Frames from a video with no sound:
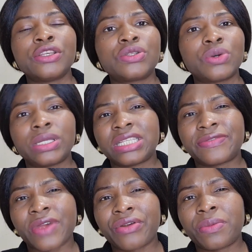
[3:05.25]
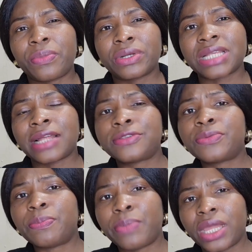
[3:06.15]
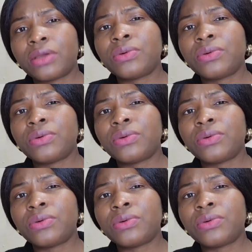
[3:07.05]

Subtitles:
So it is very important to pay